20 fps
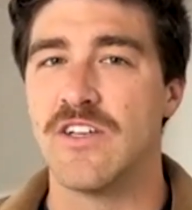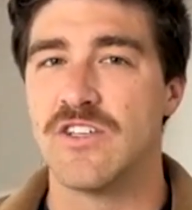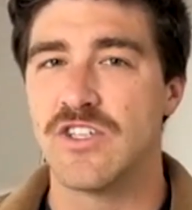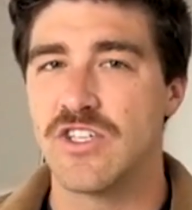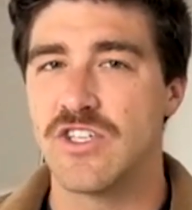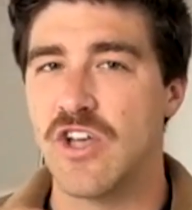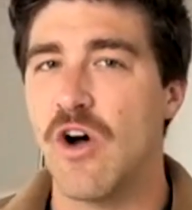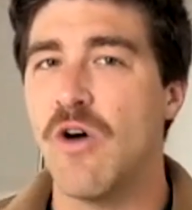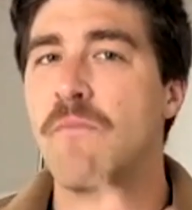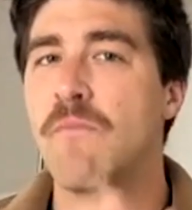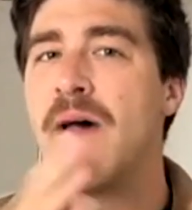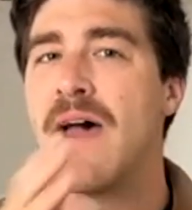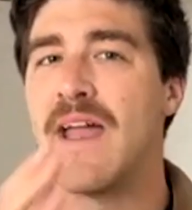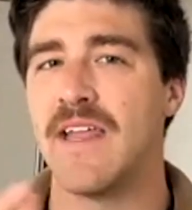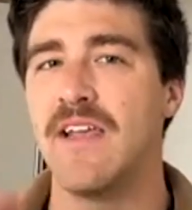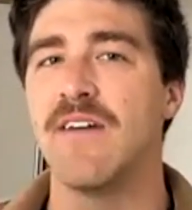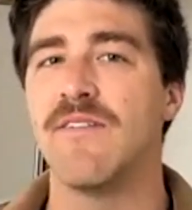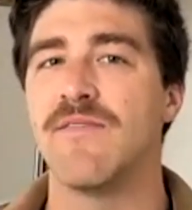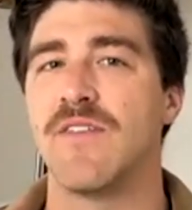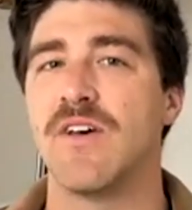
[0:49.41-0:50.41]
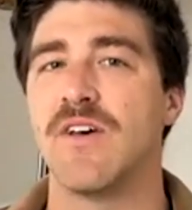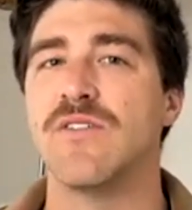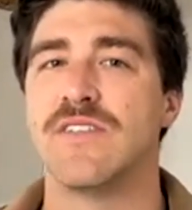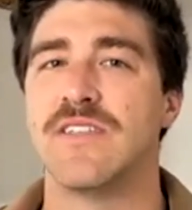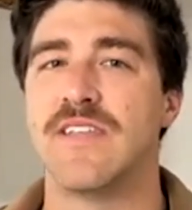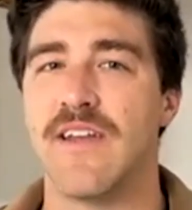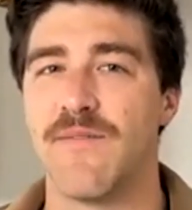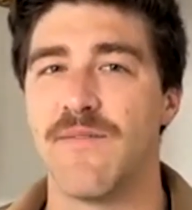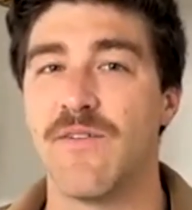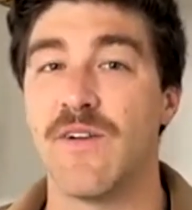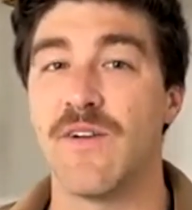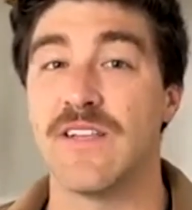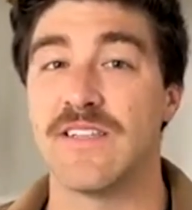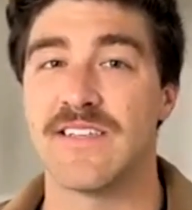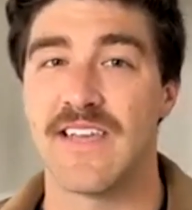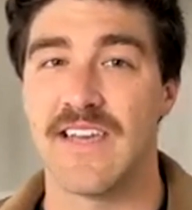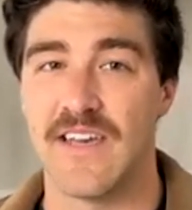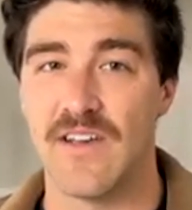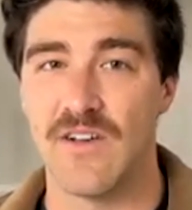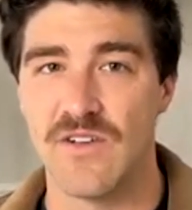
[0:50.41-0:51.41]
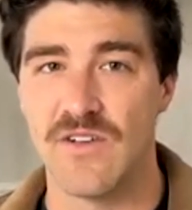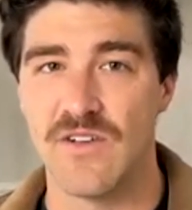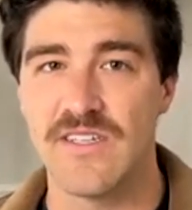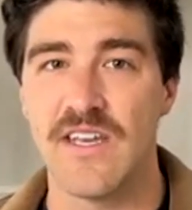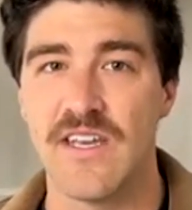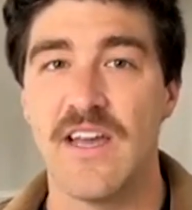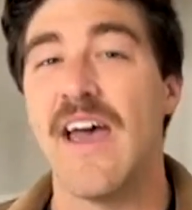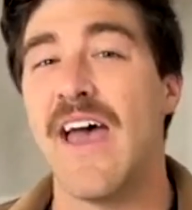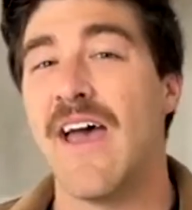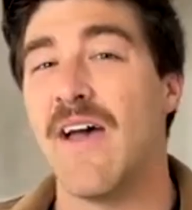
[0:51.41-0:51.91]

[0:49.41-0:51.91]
so many of those different skills